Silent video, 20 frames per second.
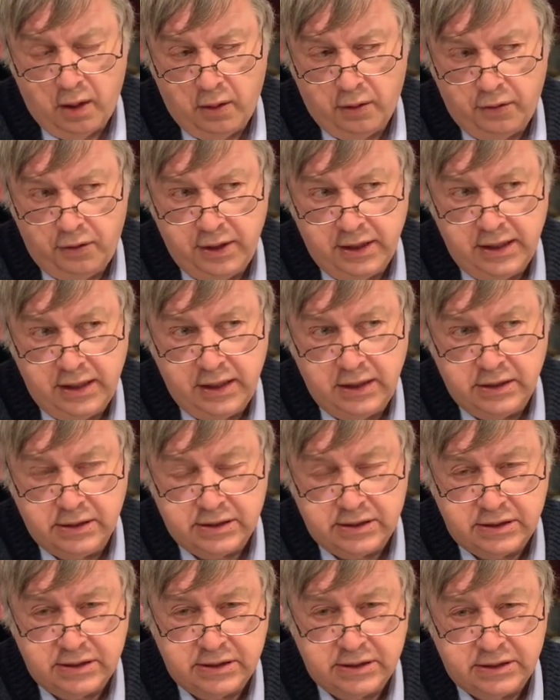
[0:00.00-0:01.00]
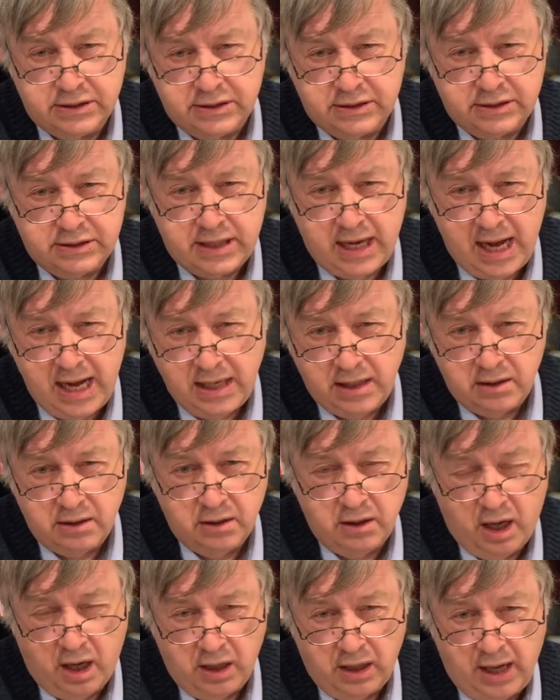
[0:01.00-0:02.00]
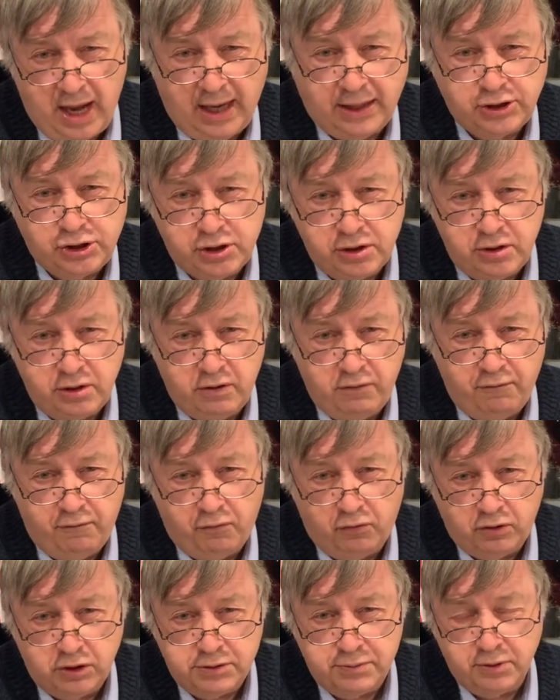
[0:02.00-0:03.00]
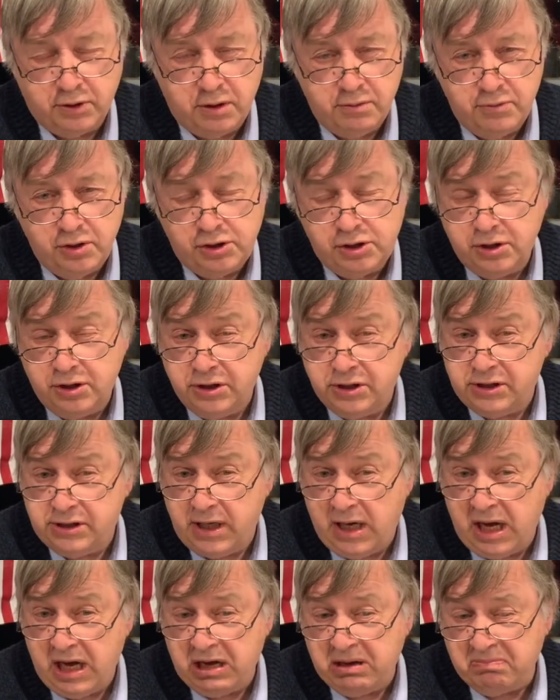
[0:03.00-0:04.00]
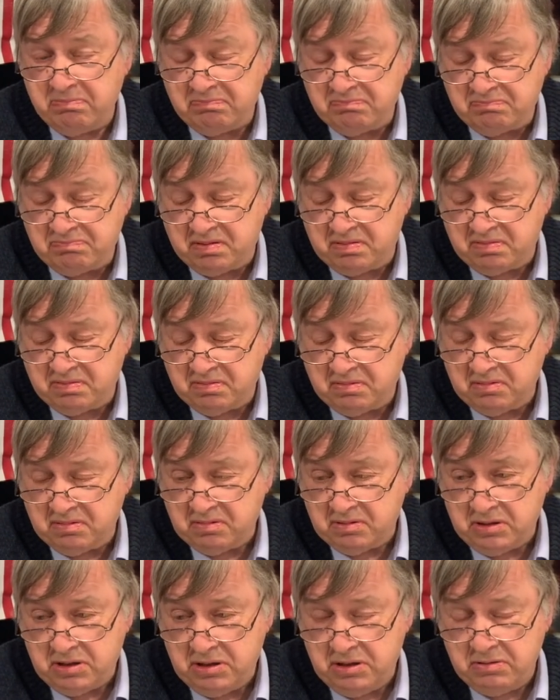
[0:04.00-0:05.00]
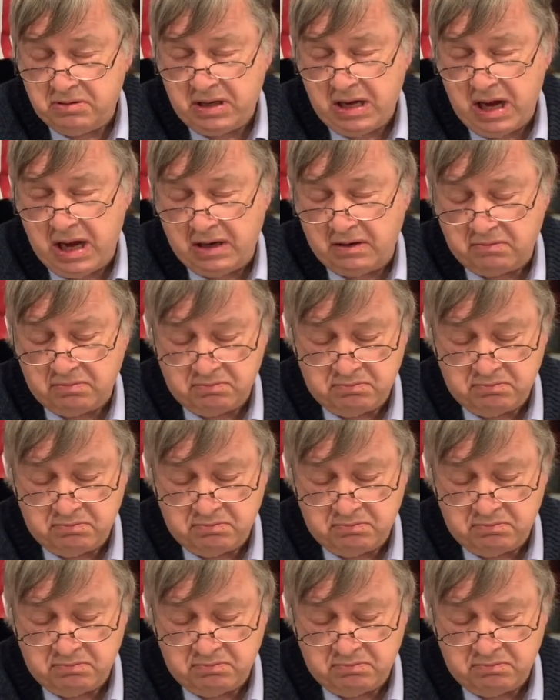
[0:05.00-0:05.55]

the State Election Enforcement Commission is saying, you can't